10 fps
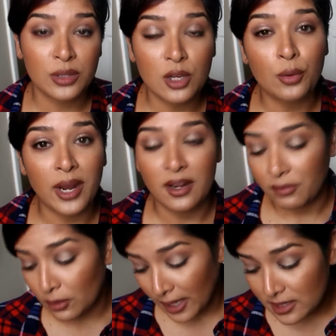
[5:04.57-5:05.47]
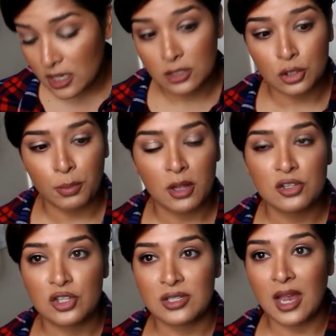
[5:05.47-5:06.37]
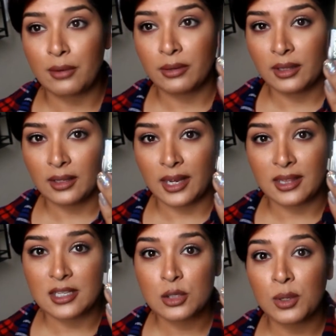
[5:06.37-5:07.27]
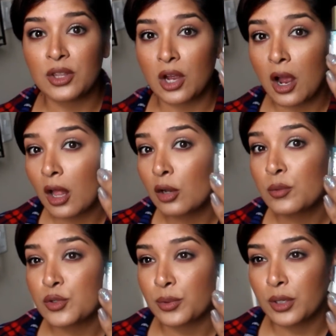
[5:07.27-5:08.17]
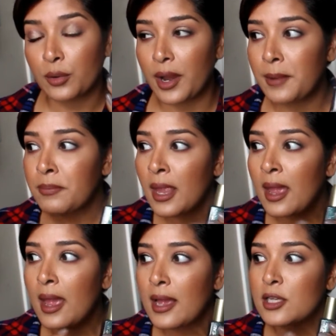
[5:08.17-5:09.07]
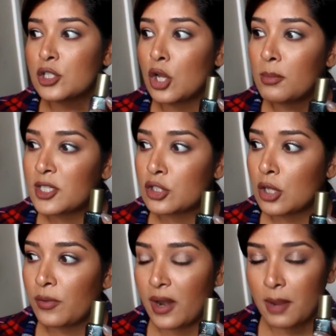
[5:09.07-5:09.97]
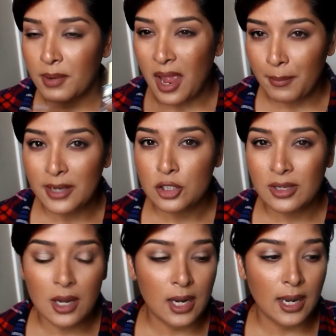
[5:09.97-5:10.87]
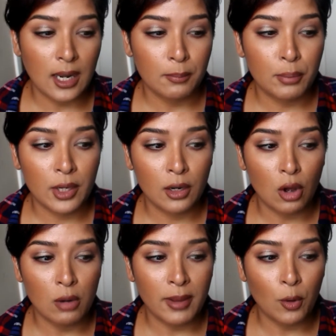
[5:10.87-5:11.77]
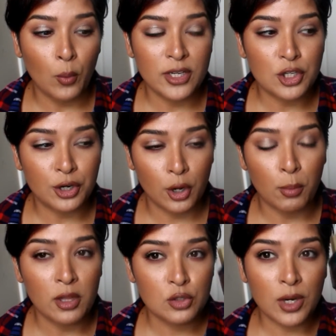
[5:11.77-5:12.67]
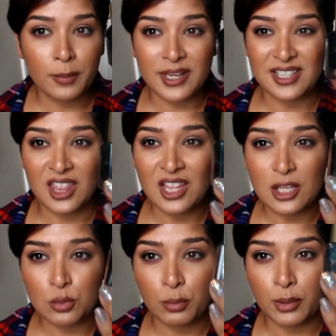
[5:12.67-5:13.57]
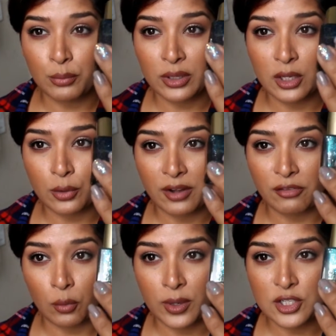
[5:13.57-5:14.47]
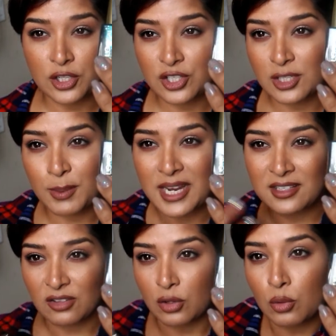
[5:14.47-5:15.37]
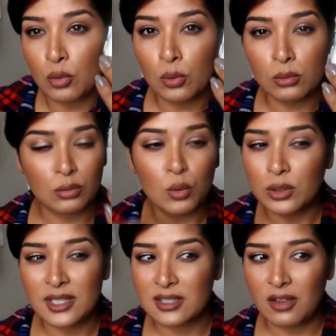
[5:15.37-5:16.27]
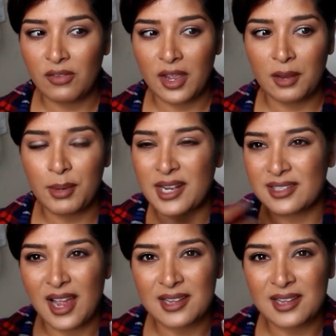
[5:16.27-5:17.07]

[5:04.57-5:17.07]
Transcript: really great if you like texture polishes I really like this one the color was really great so much so that I'm, I'm actually going to put it on my winter nail polish rack because I think this would be really great for winter just because of the cool coolness of it, because it